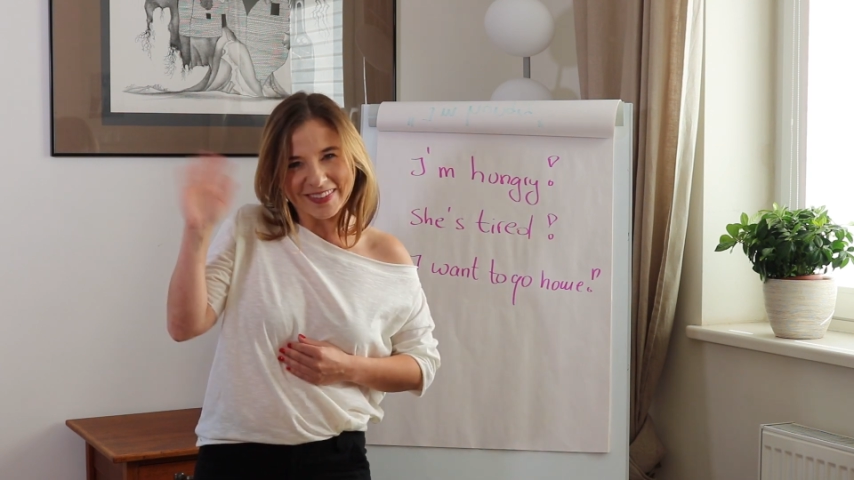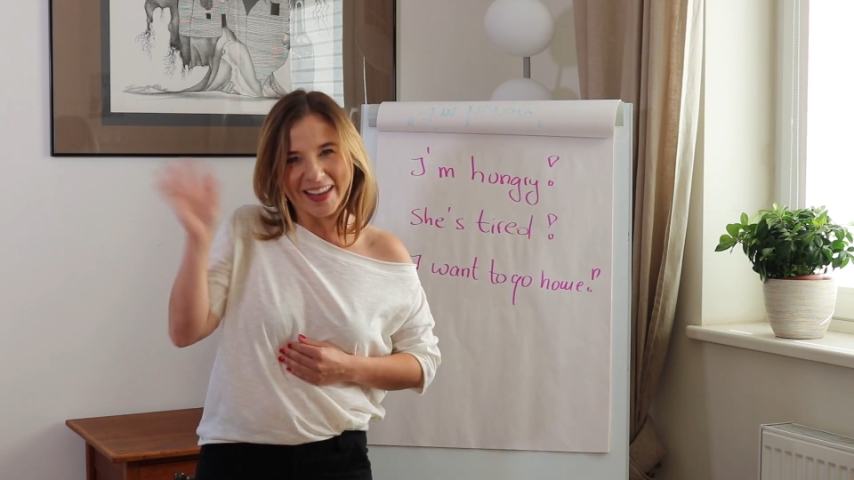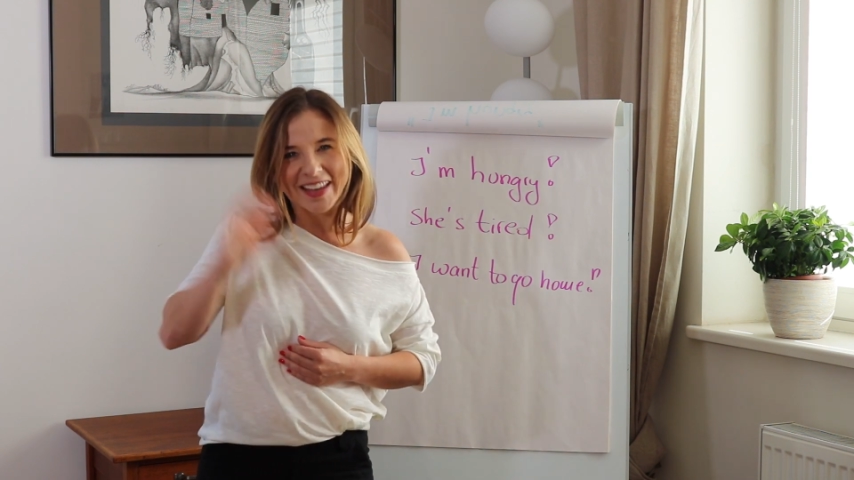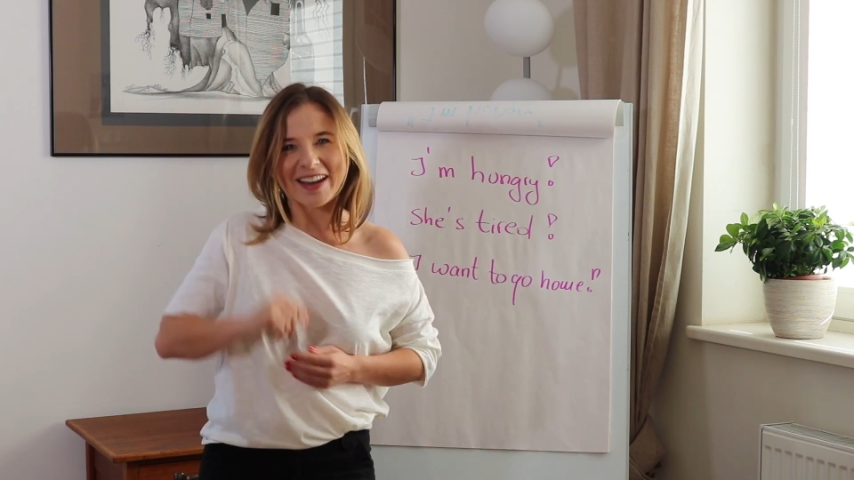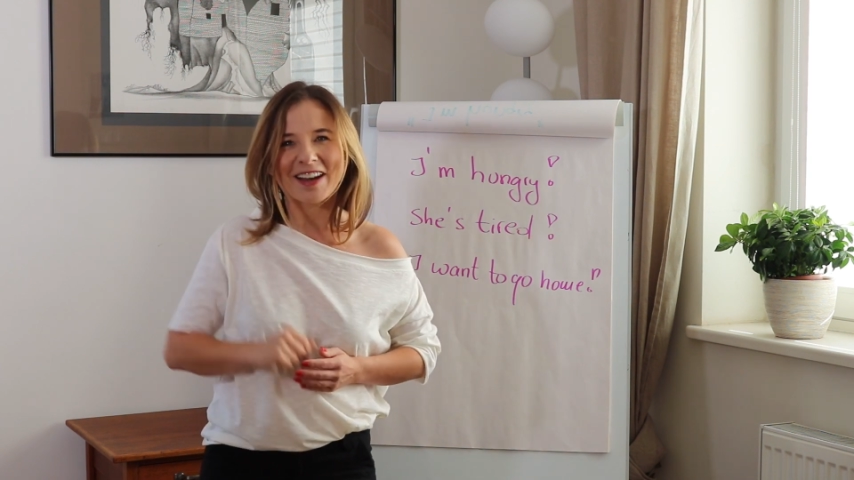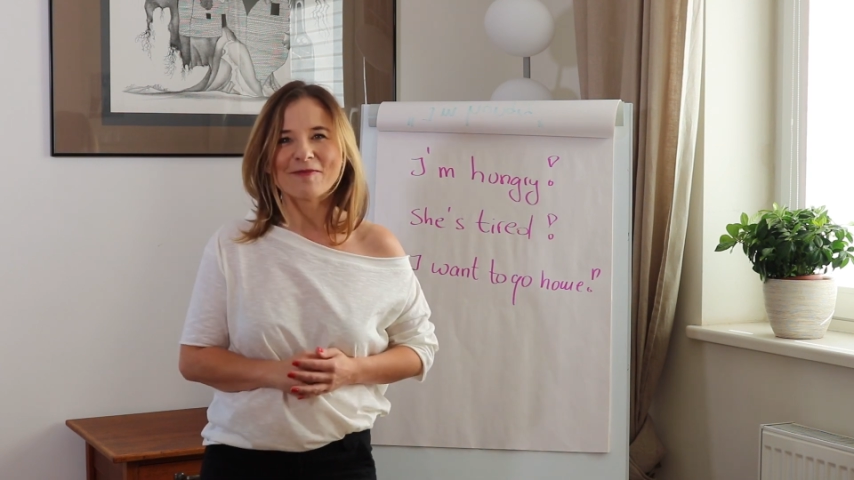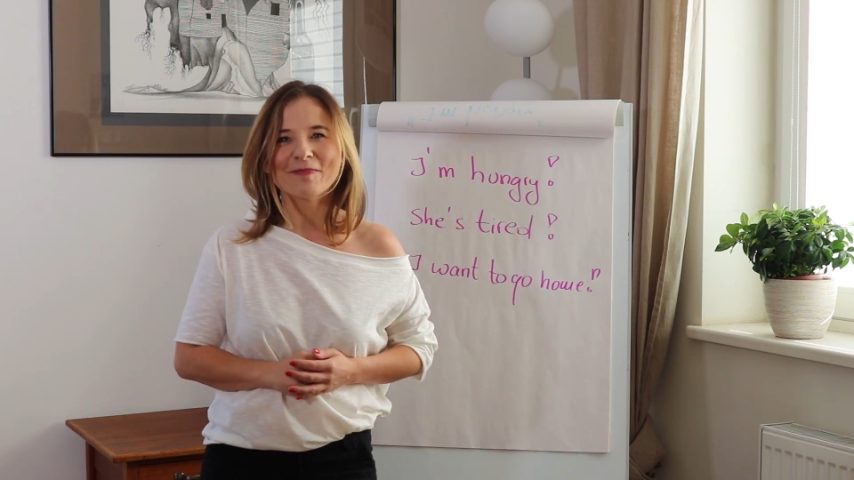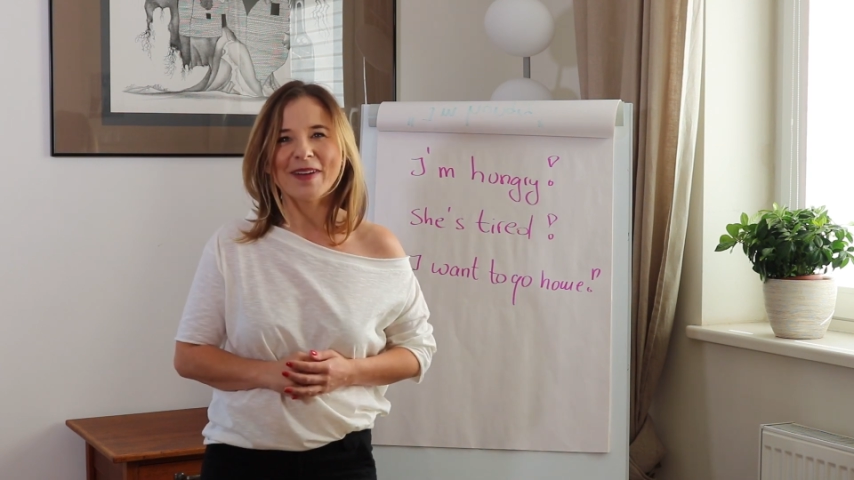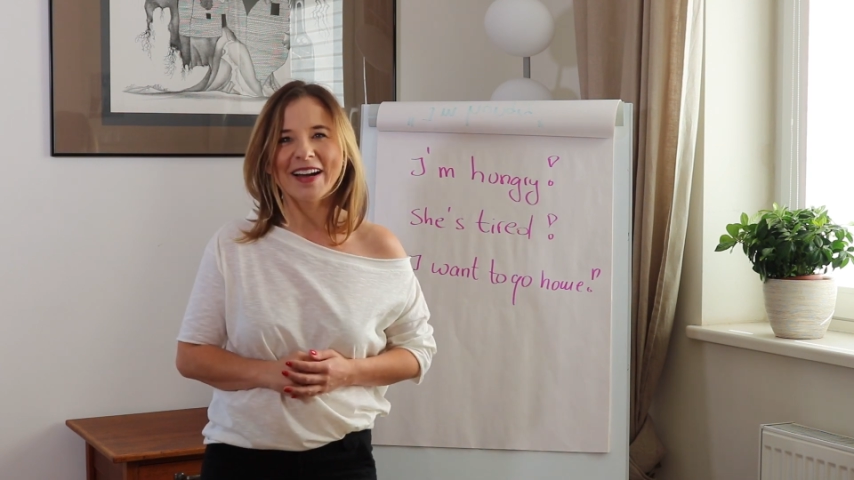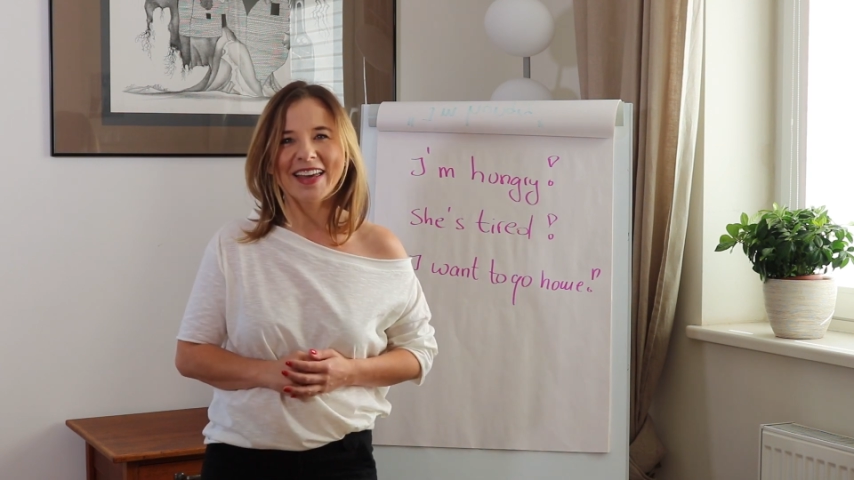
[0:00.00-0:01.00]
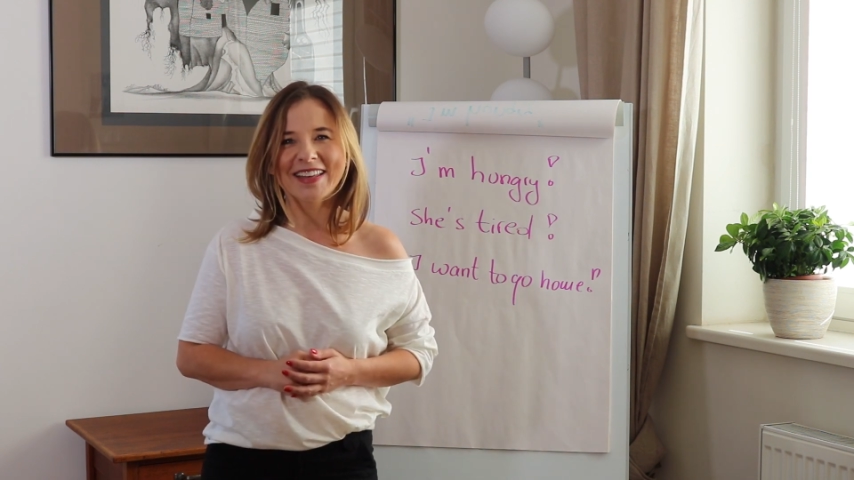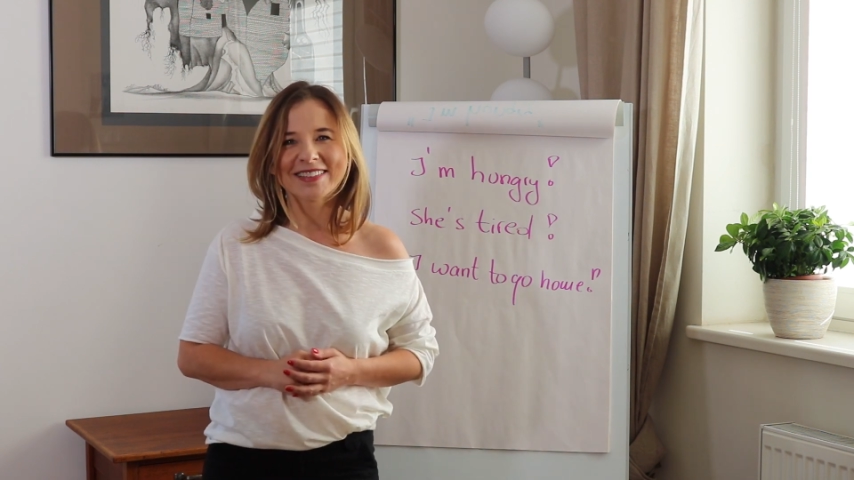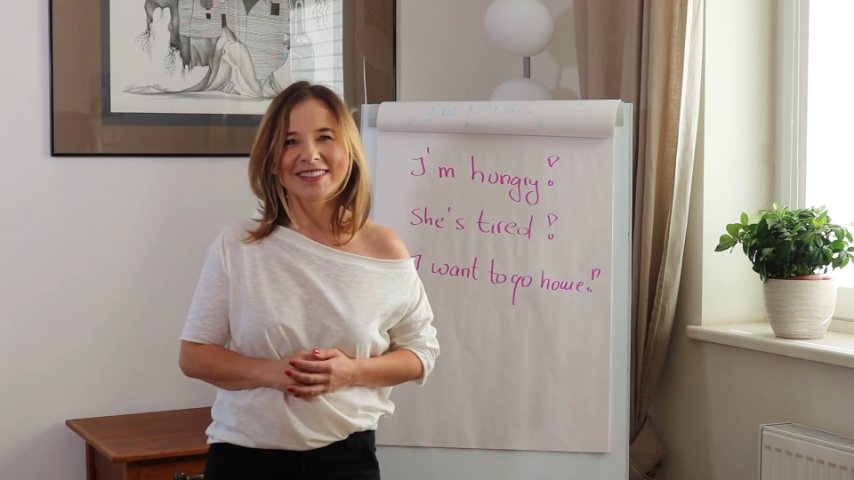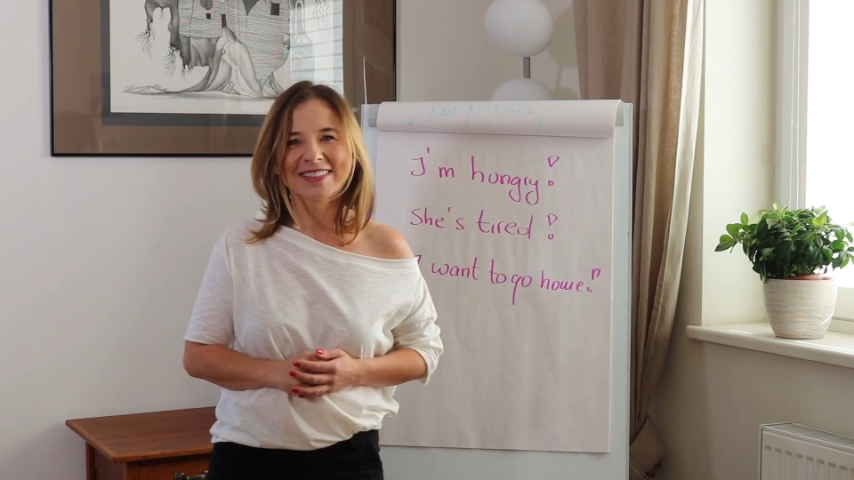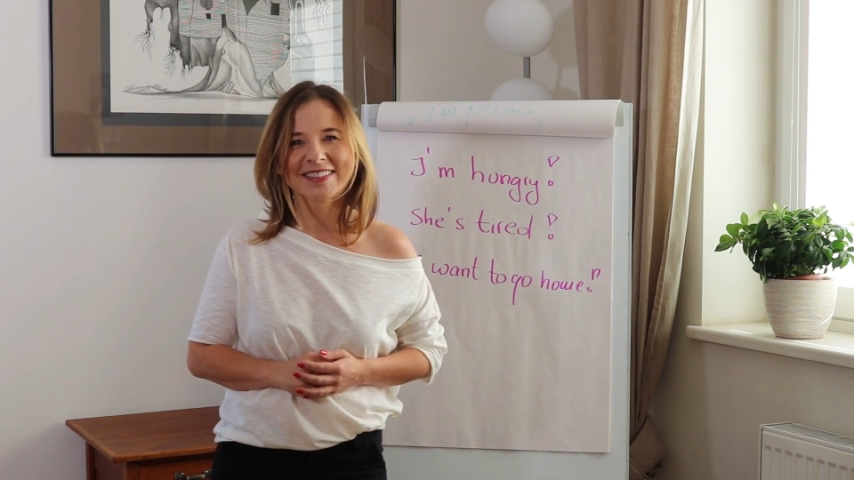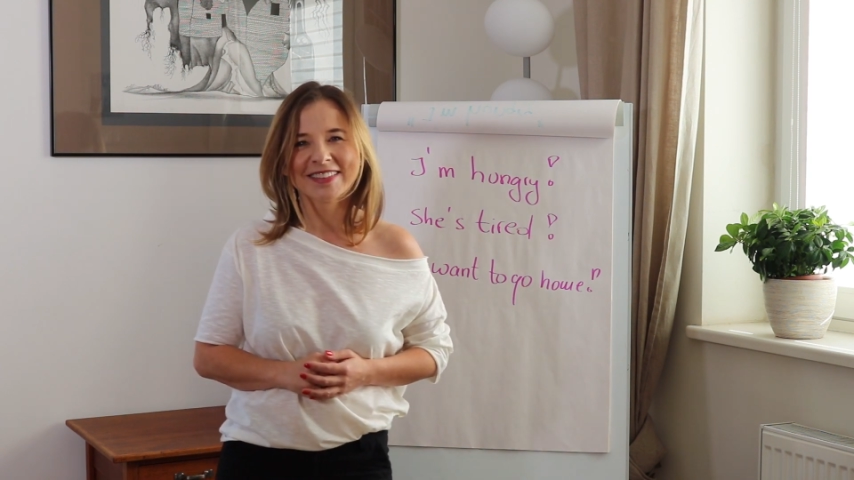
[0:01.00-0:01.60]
Take care. Bye.